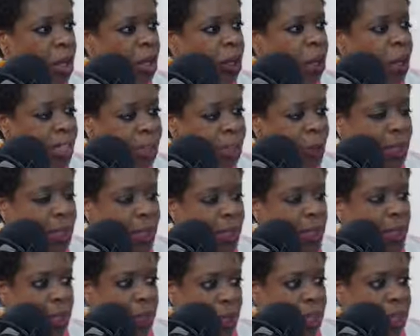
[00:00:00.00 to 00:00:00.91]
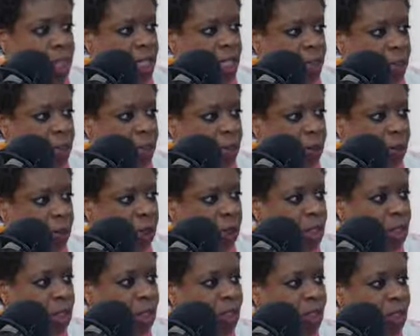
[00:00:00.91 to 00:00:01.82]
Where 23 year
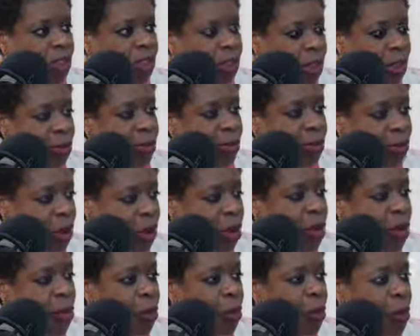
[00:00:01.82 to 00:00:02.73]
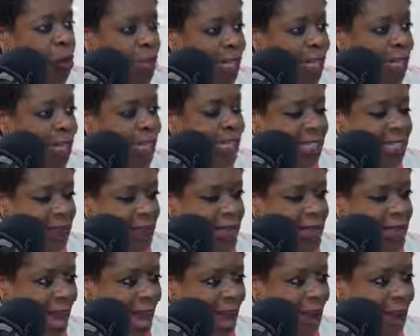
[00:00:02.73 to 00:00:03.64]
olds don't know what it is to be
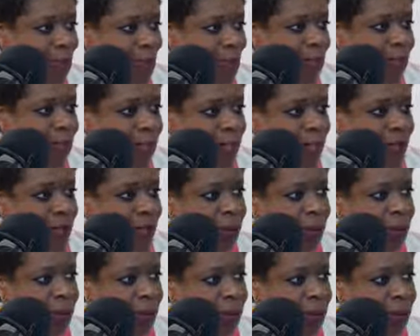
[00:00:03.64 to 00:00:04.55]
happy for themselves.